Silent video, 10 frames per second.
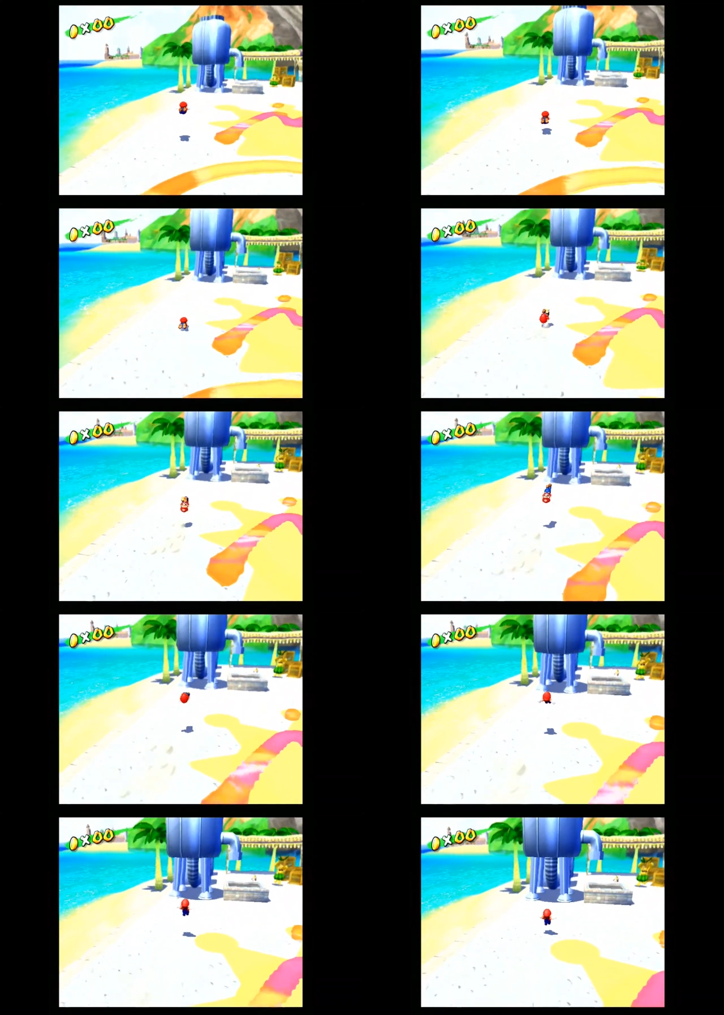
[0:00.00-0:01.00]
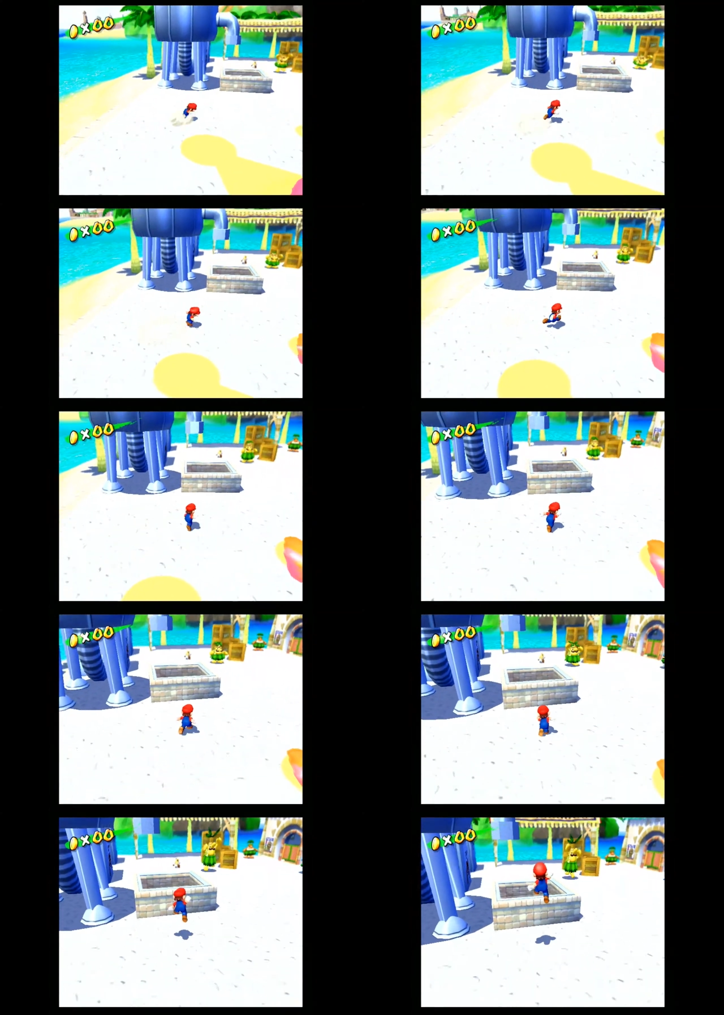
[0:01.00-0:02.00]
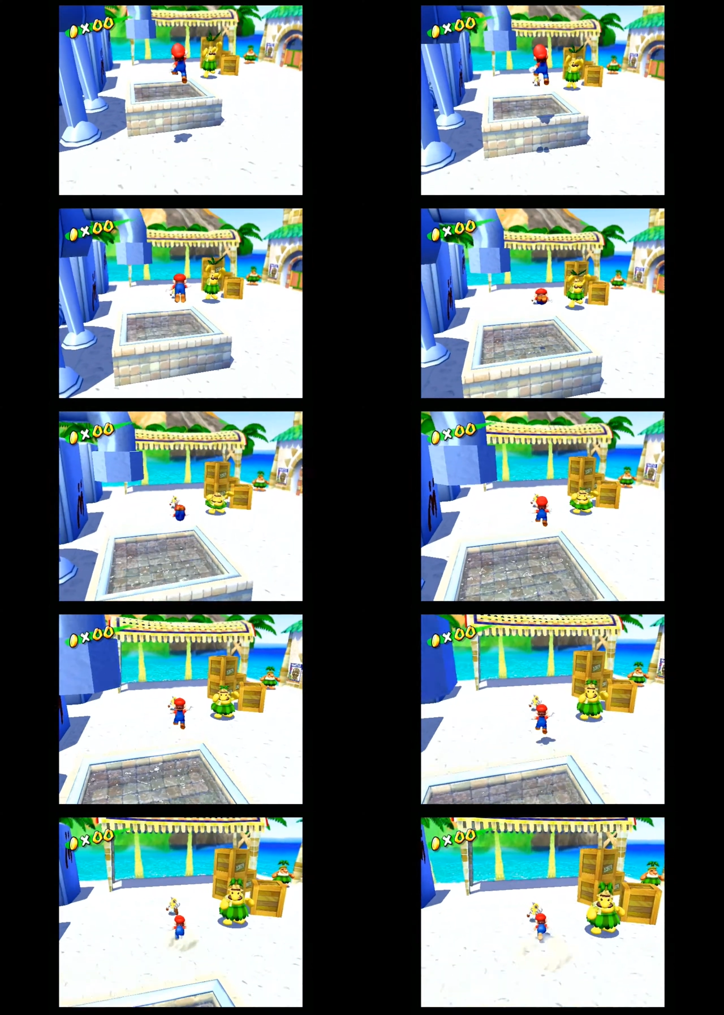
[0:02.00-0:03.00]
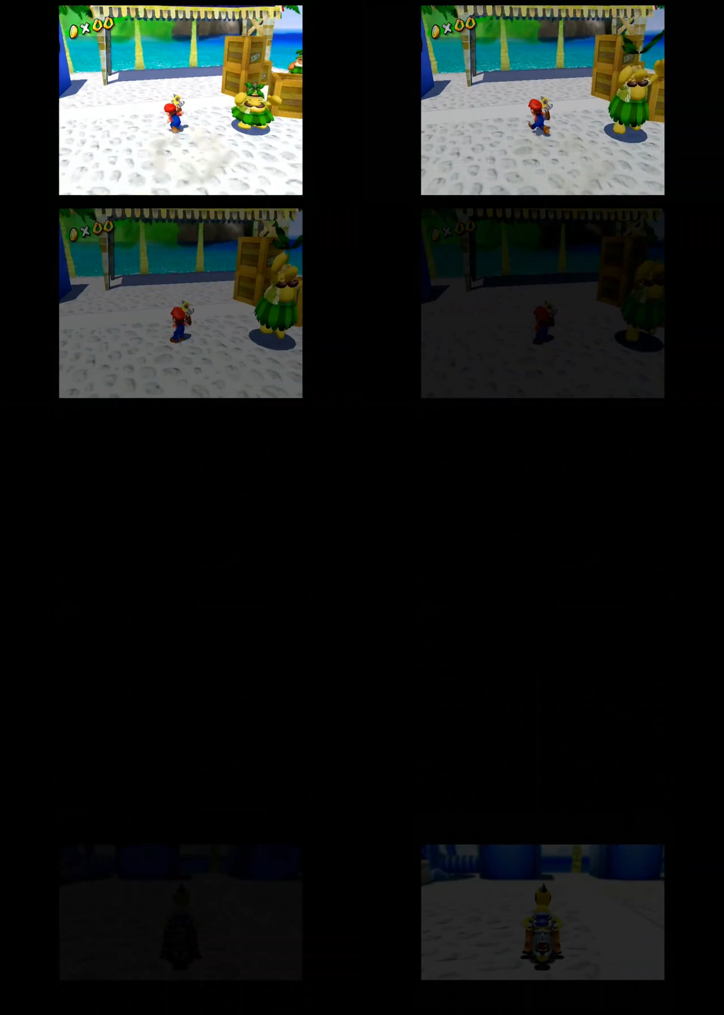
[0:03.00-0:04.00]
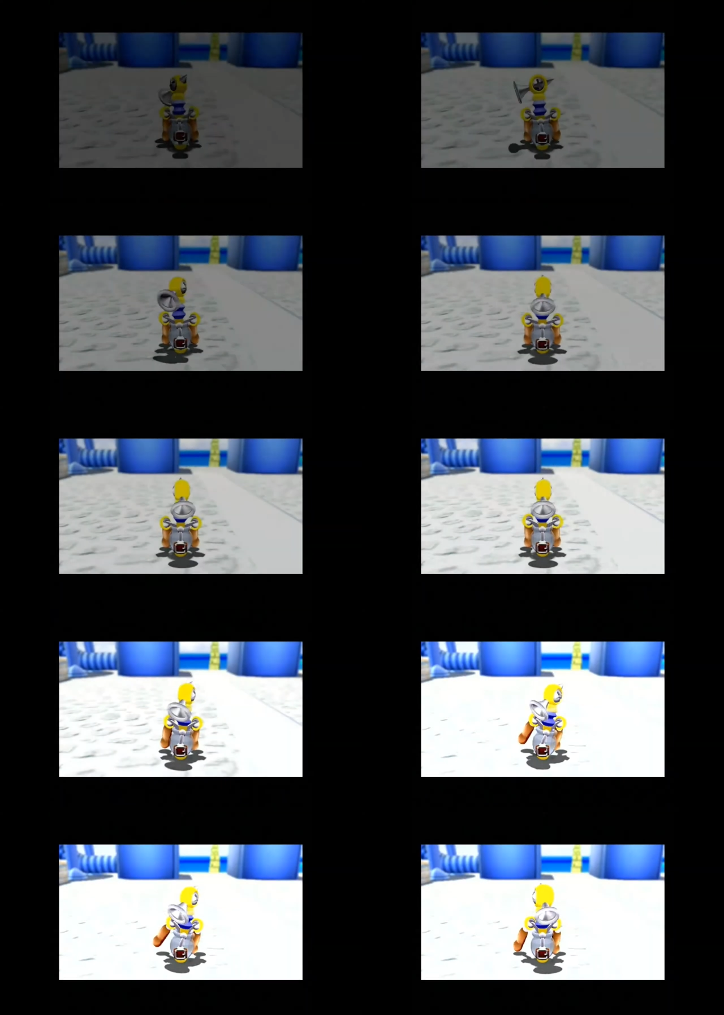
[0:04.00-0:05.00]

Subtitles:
(no speaker visible)